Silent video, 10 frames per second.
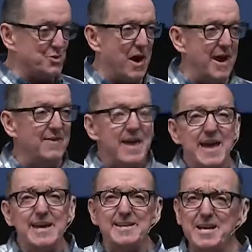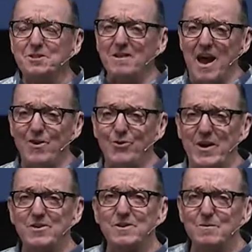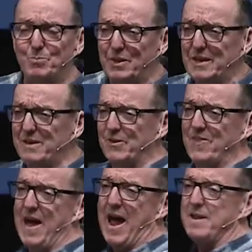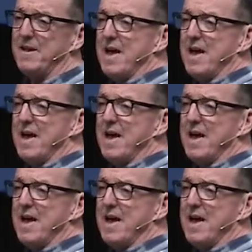right? It takes a lot of faith to believe in that.